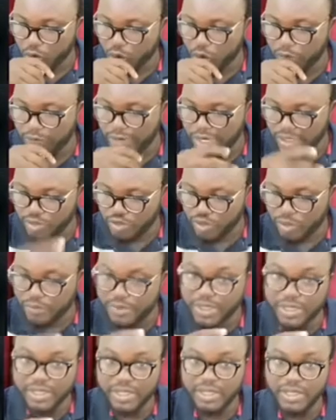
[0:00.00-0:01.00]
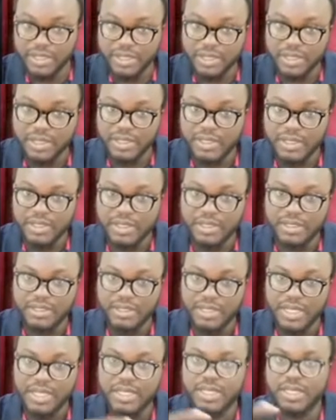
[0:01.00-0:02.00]
of our topic,
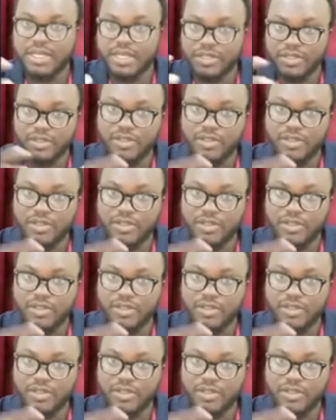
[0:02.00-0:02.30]
then